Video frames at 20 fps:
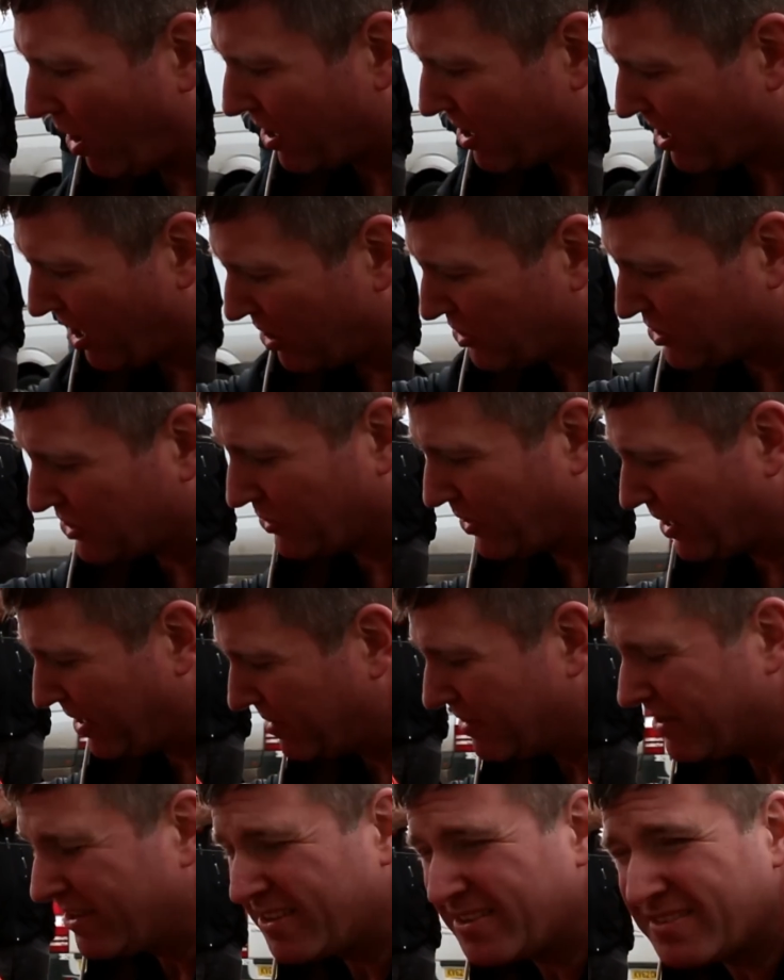close to it,
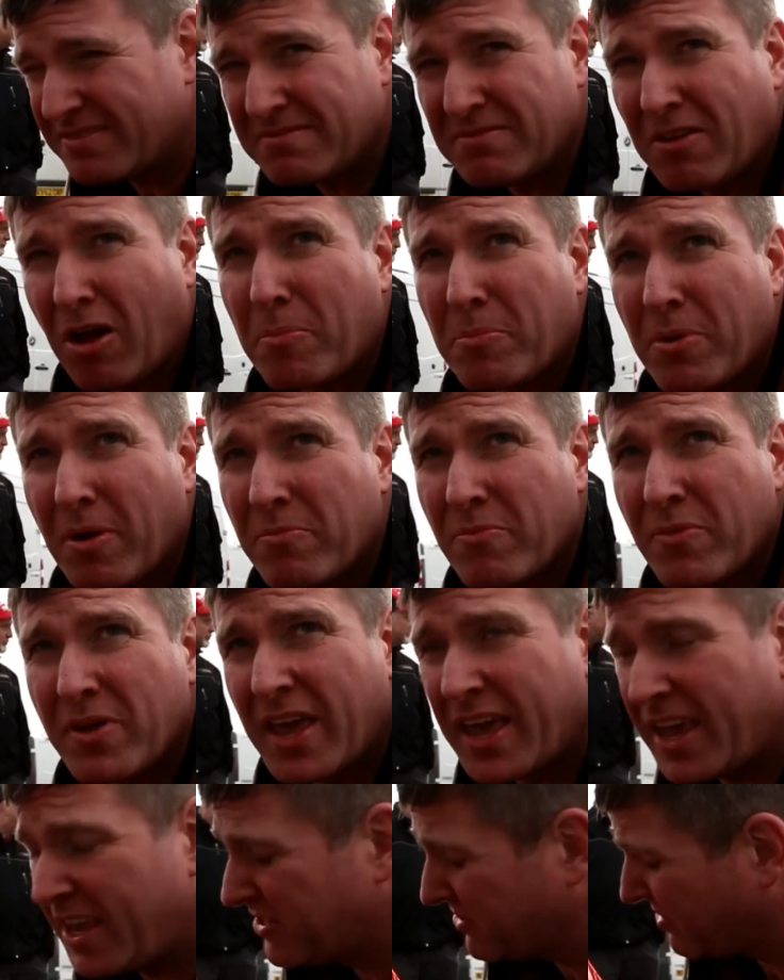not a problem with
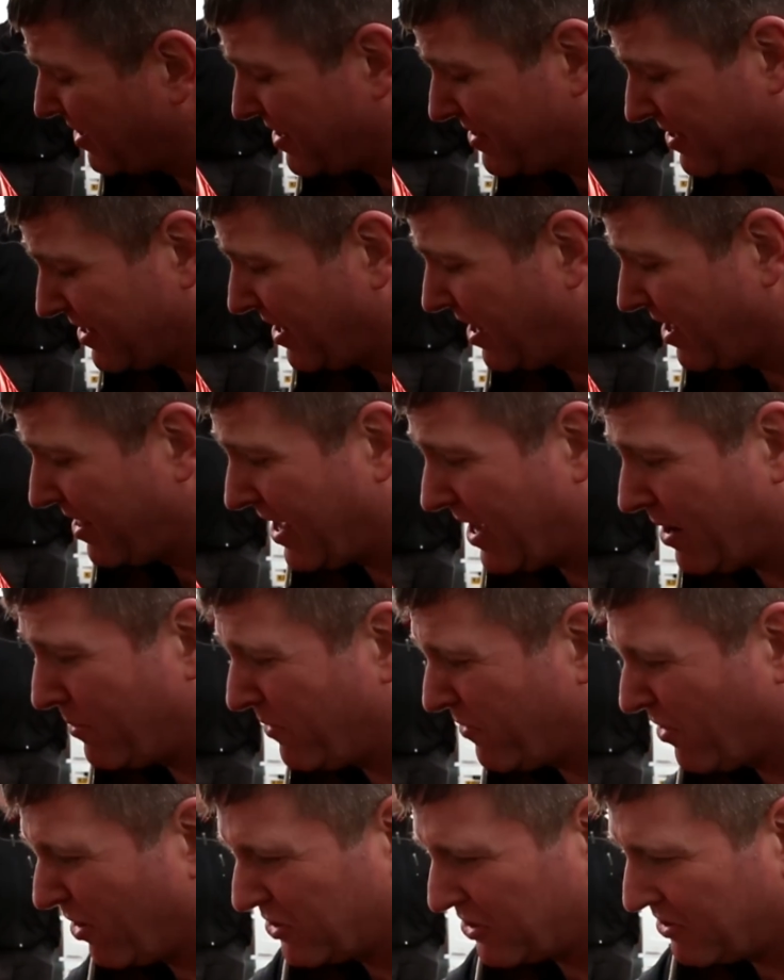heat or anything like that.
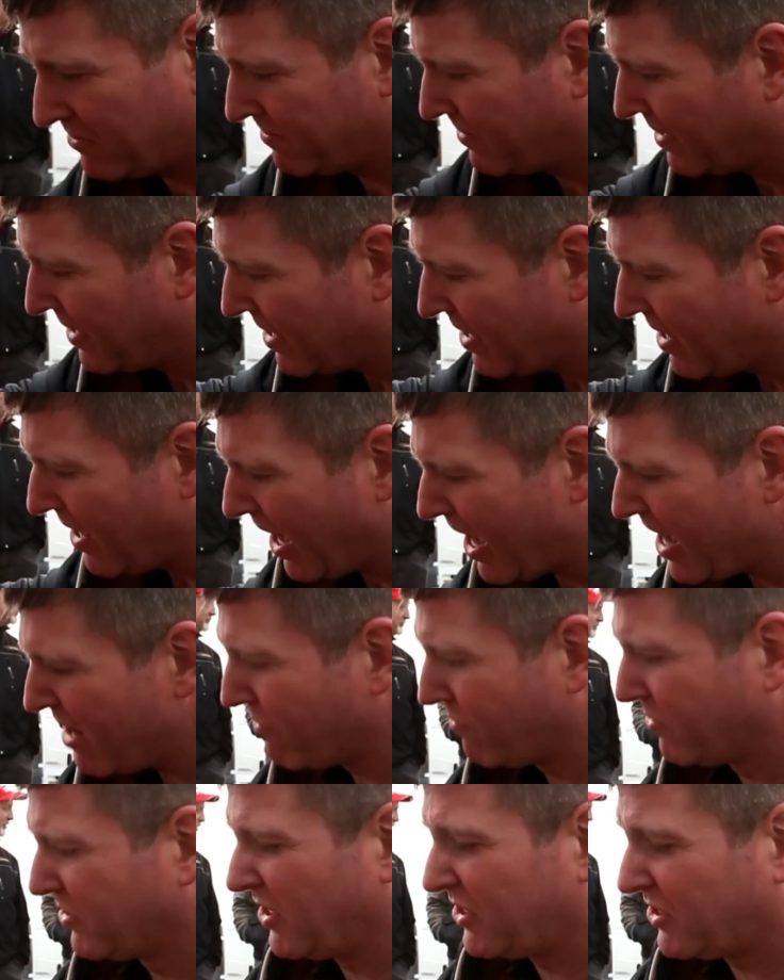We've got some heat
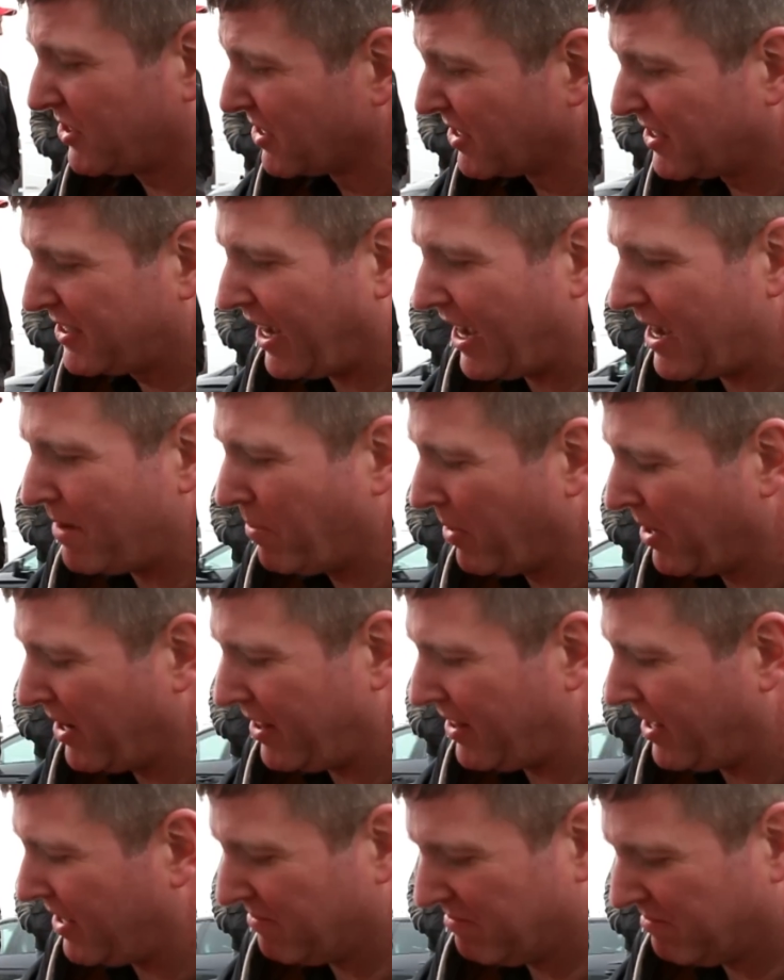resistant tape on
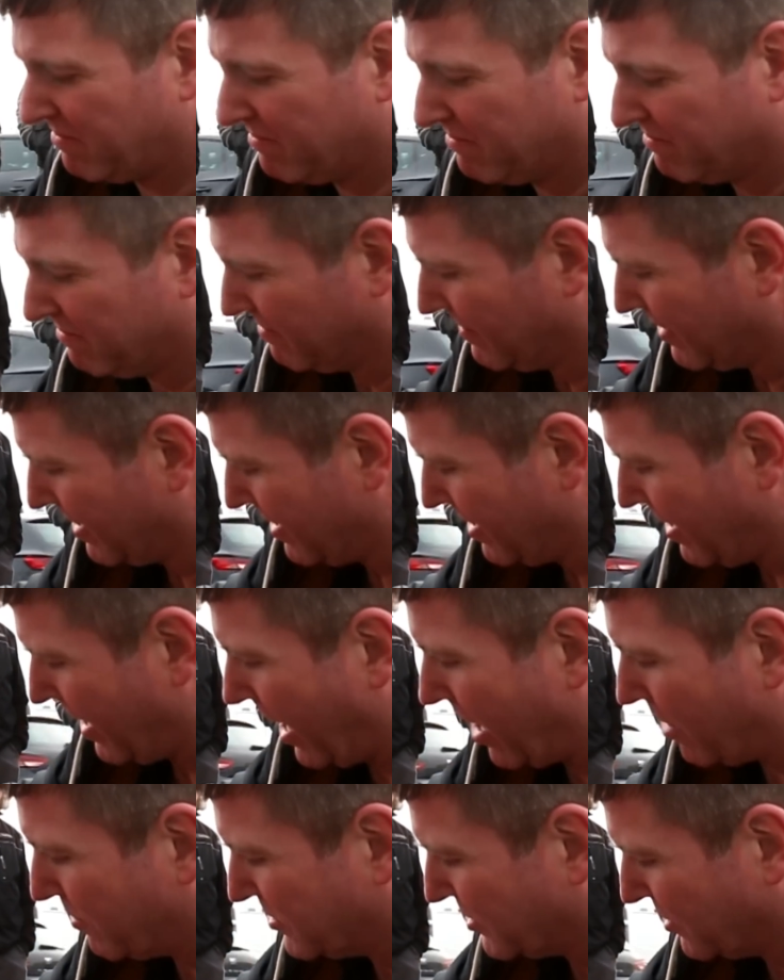it that
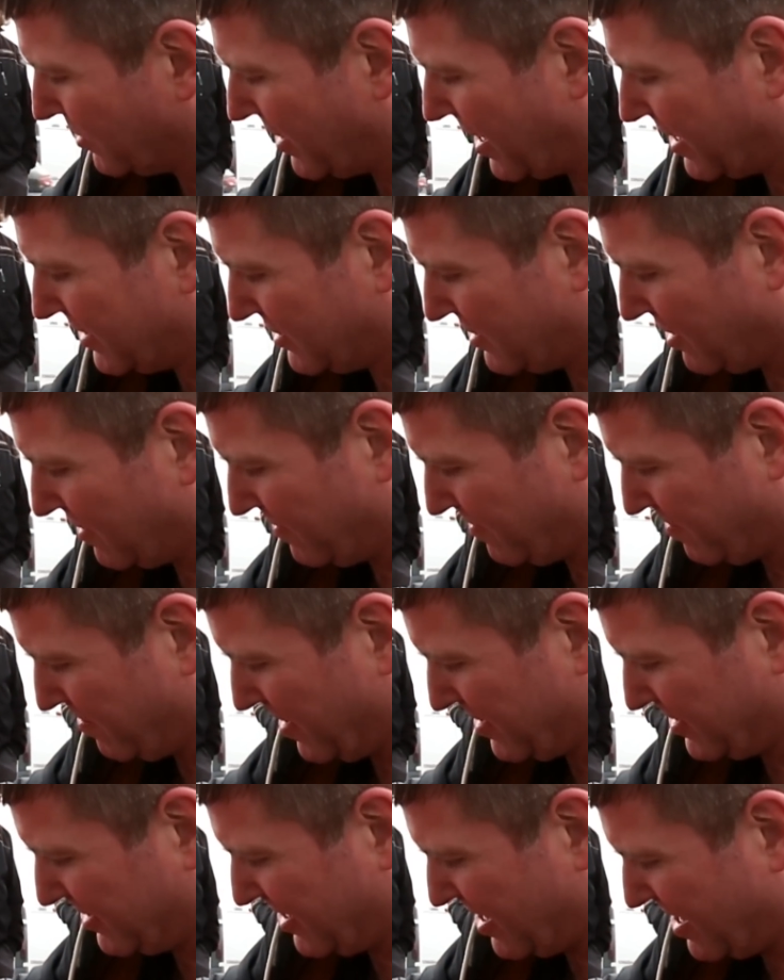helps all that stuff.
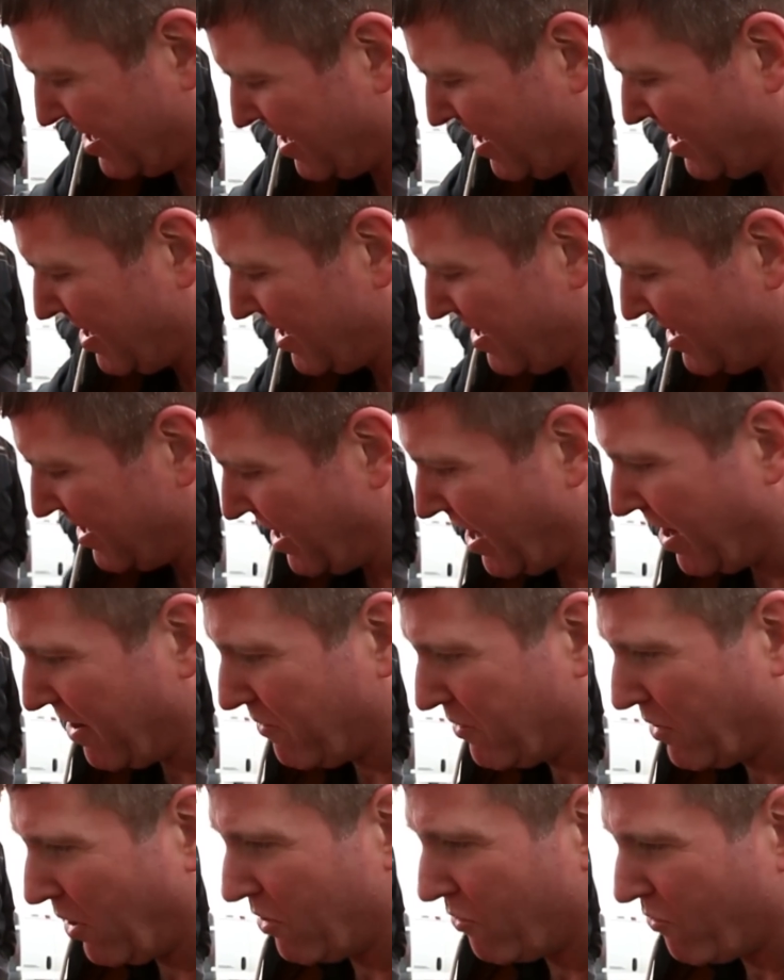But yeah,
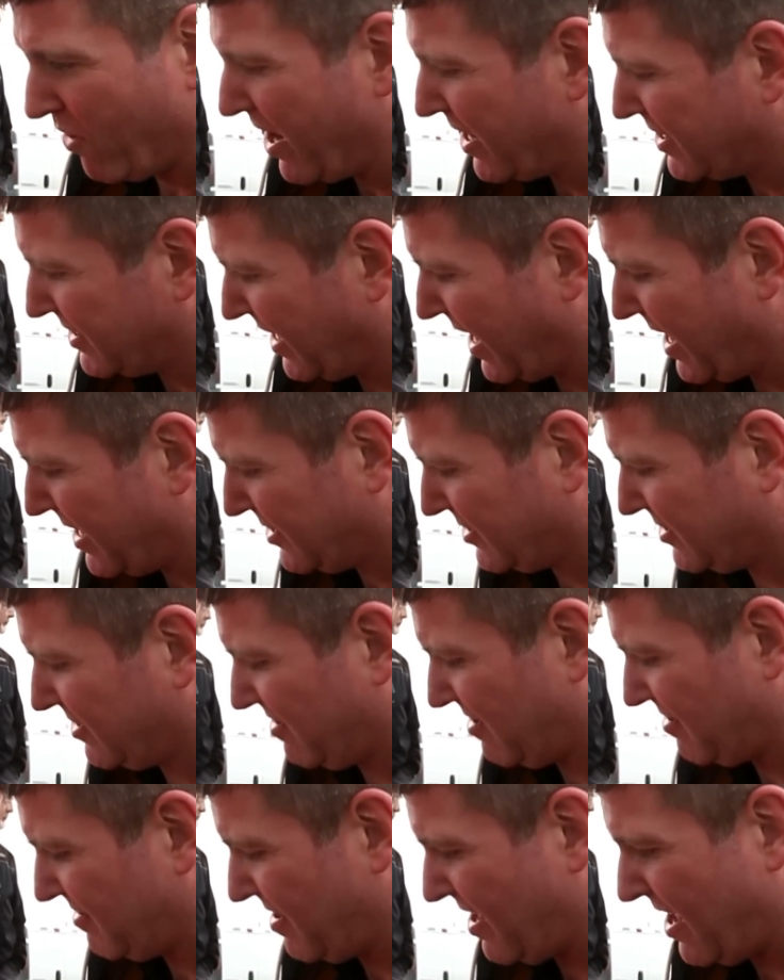you've got the rear
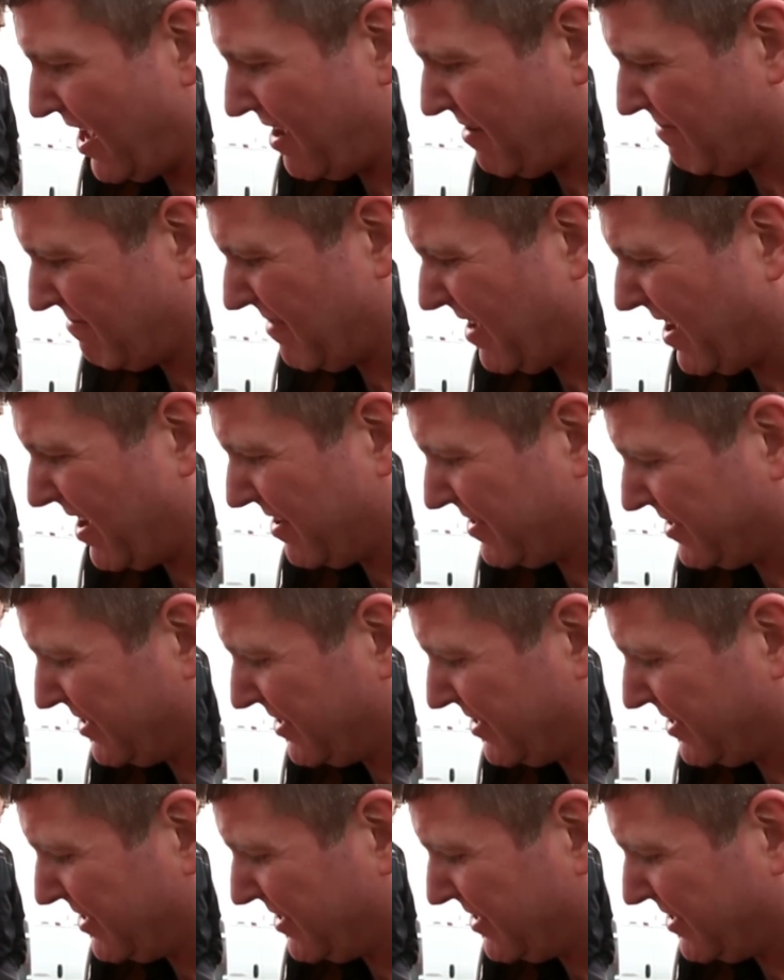sets on there. But,